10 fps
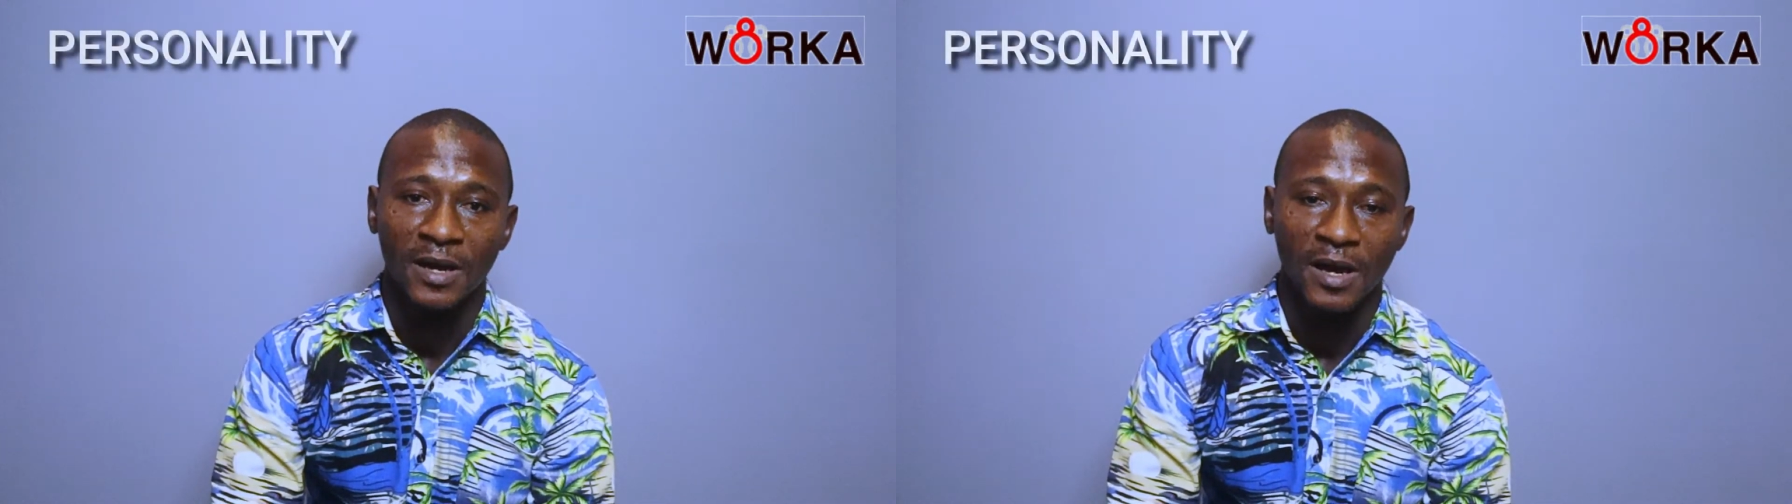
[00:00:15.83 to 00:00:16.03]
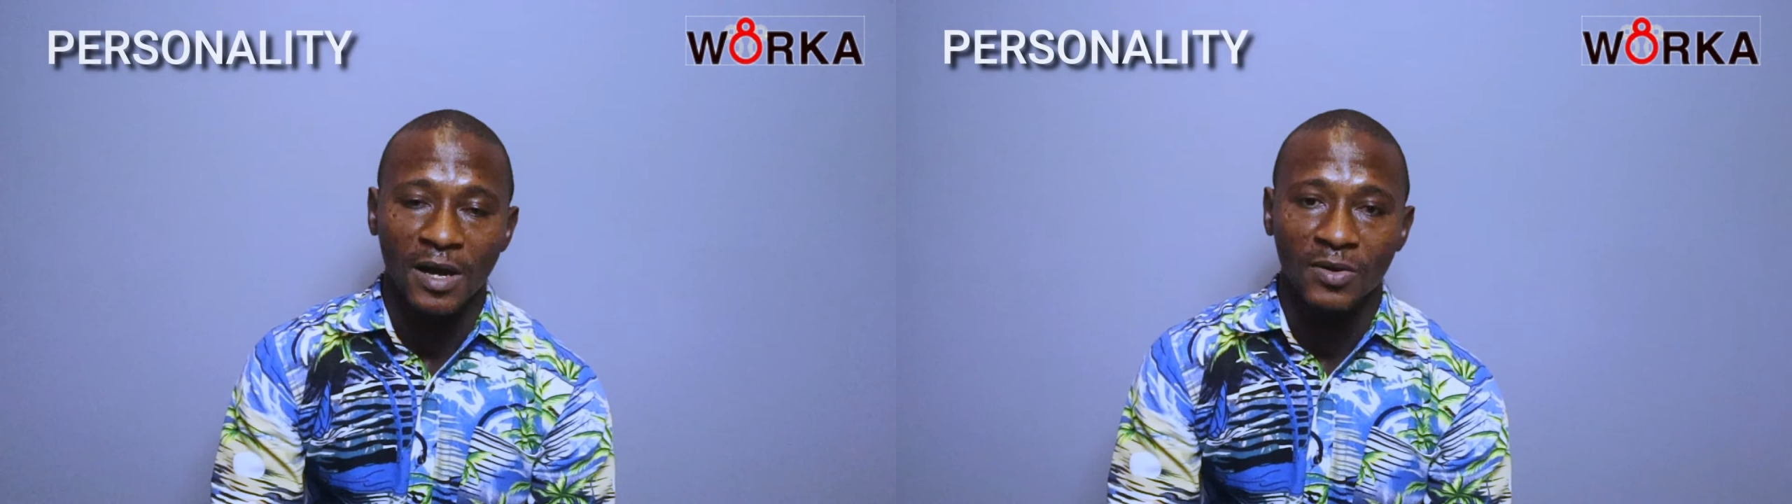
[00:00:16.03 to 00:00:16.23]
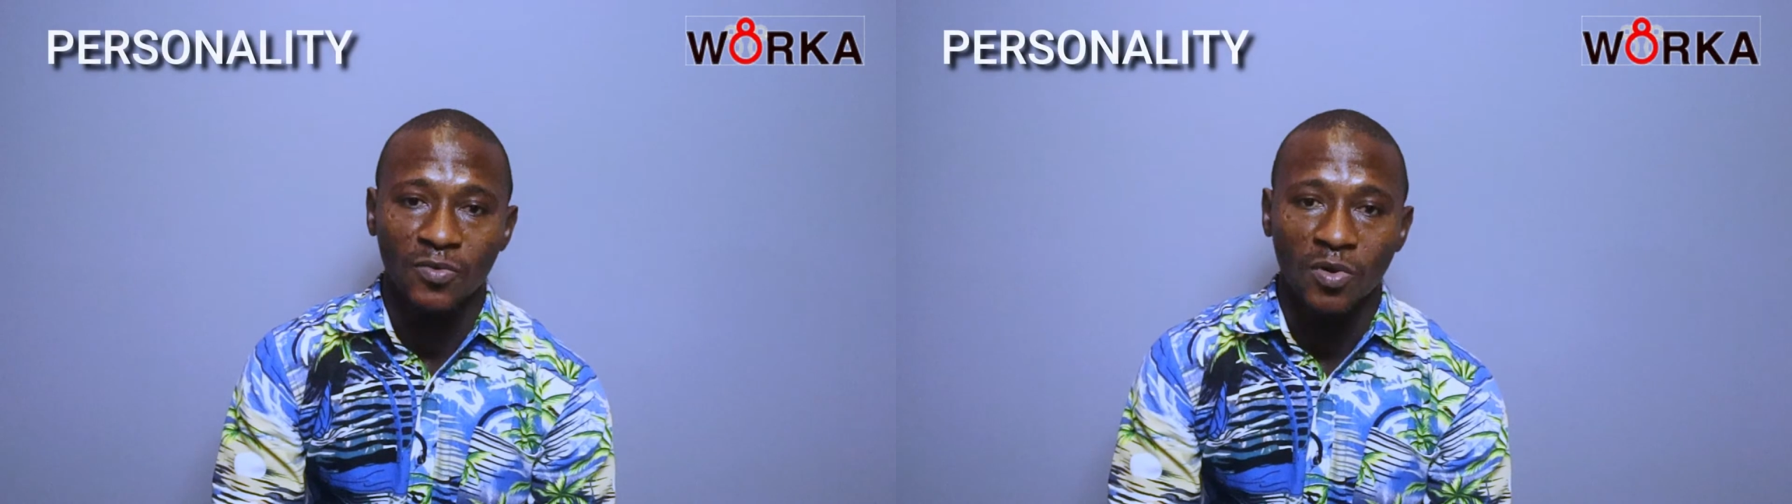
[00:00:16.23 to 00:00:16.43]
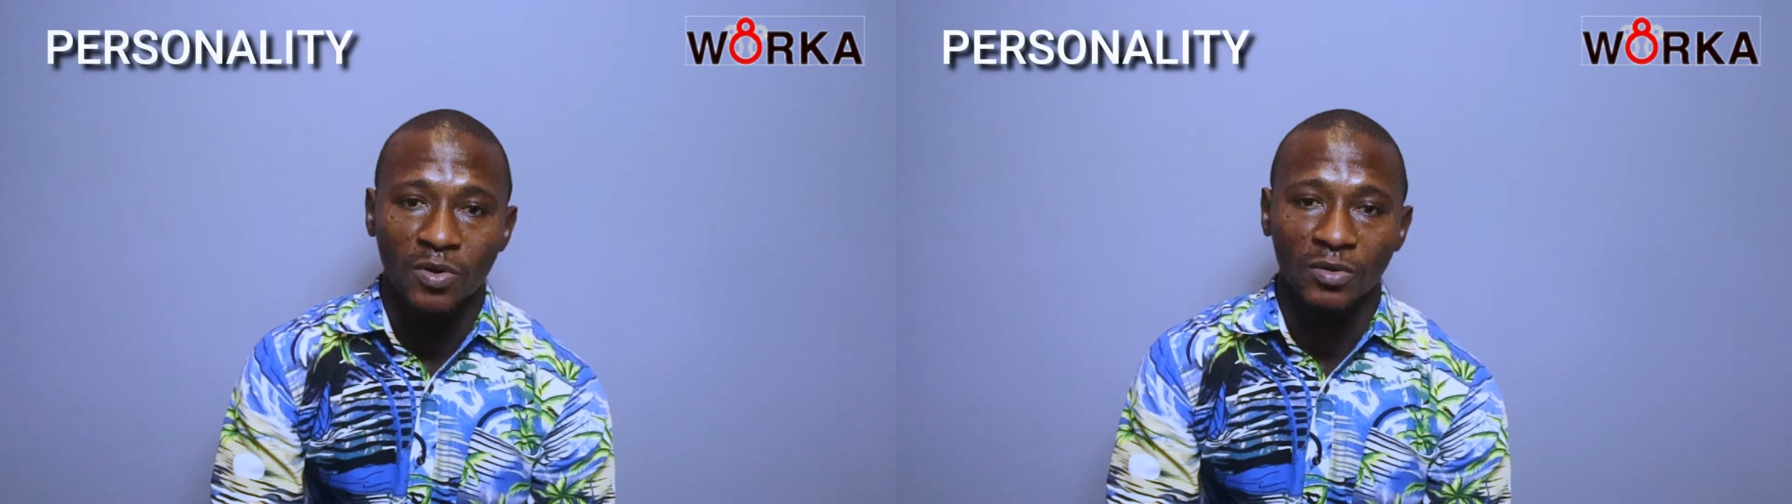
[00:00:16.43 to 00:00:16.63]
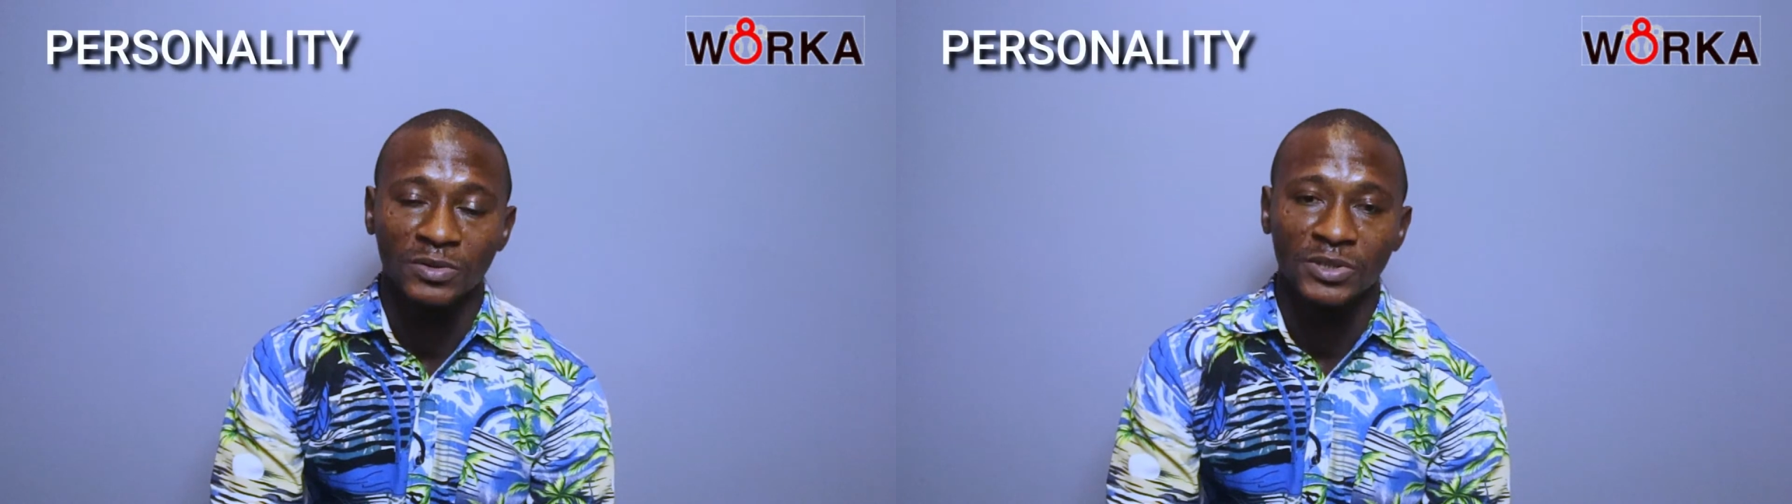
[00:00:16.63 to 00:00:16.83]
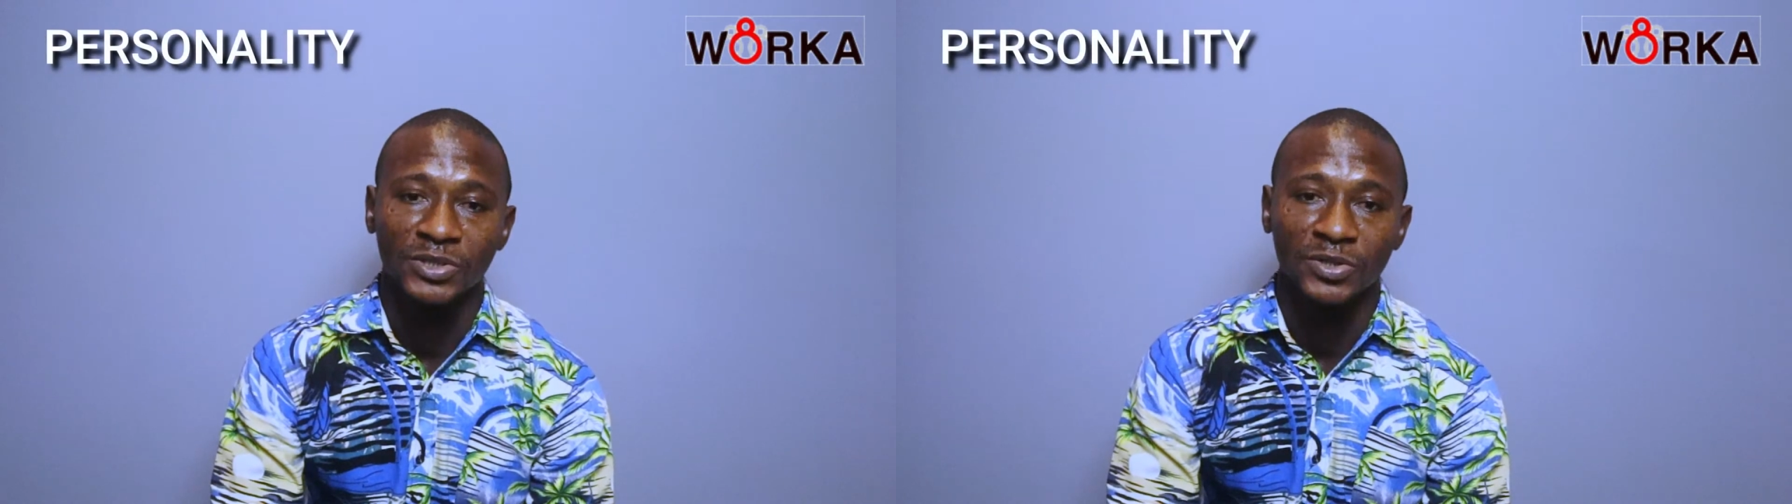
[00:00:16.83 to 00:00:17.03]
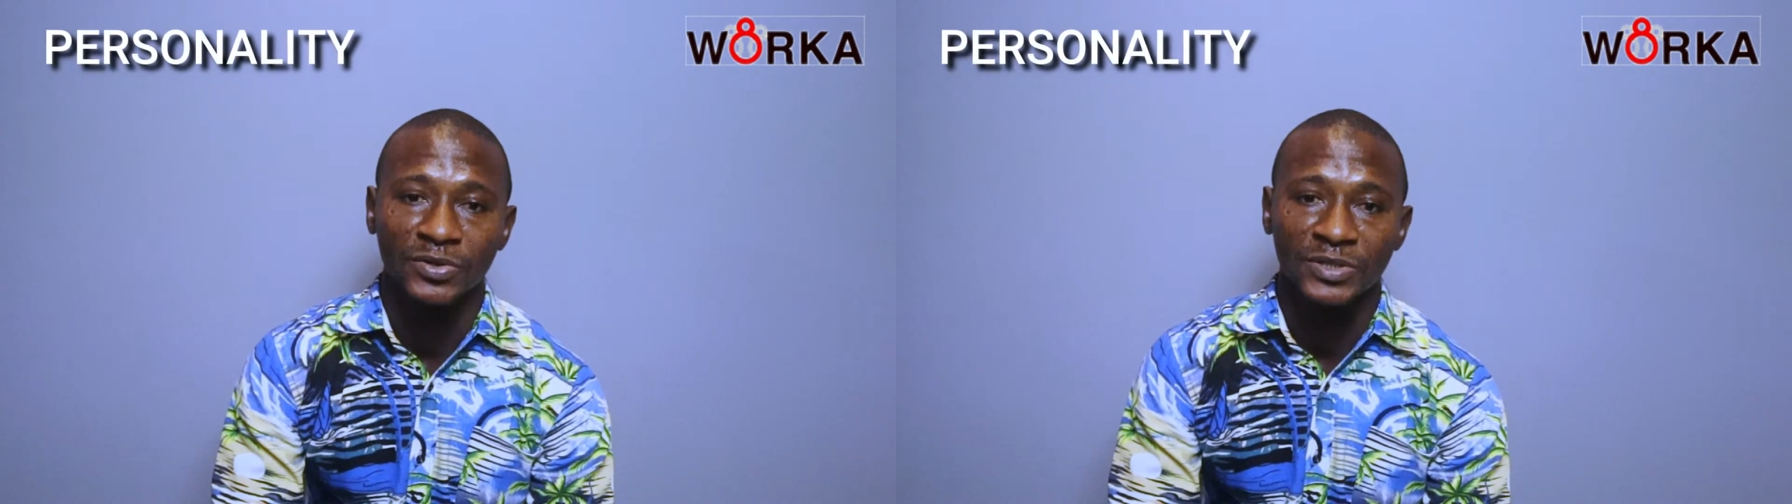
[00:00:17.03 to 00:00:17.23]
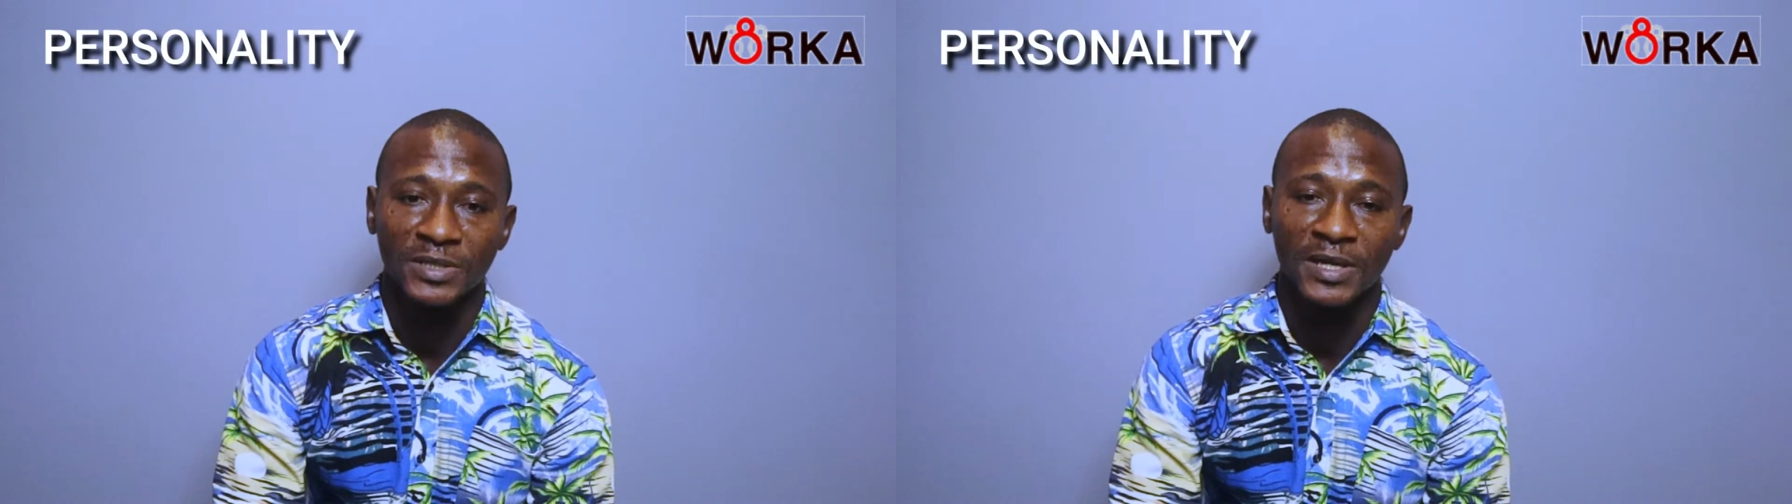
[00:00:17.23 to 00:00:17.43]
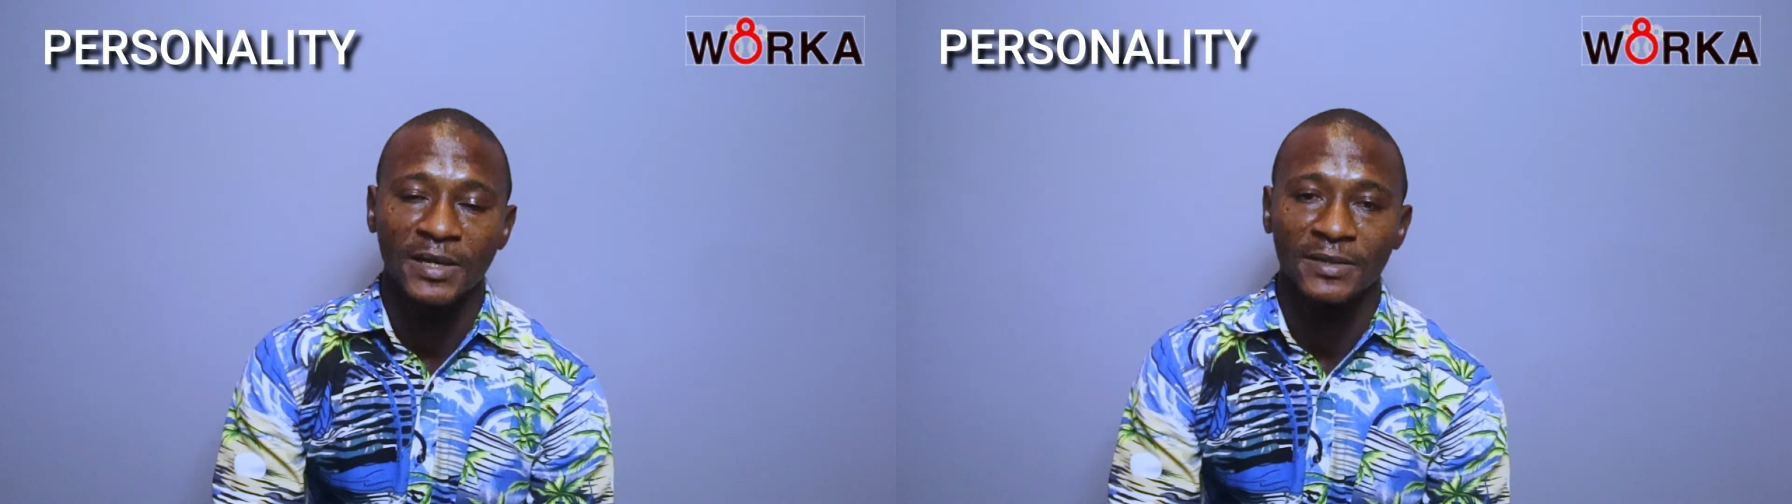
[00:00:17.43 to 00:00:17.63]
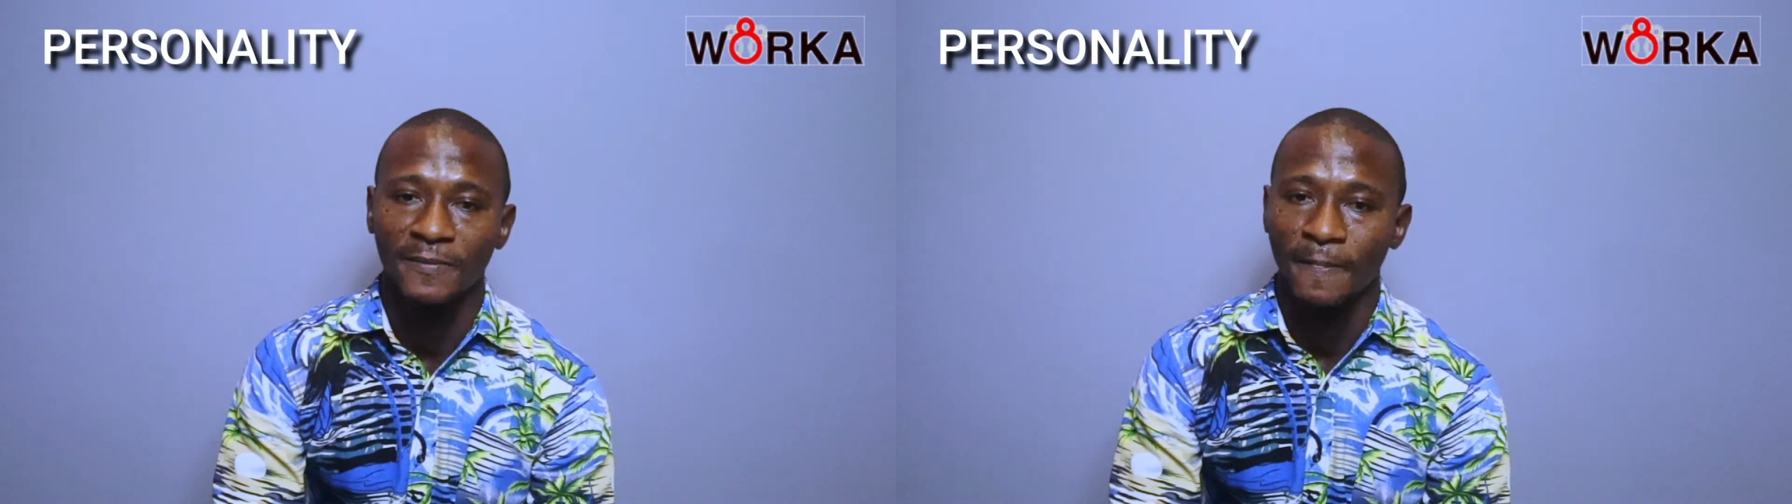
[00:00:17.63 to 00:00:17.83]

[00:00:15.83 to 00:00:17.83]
hard work on security guard.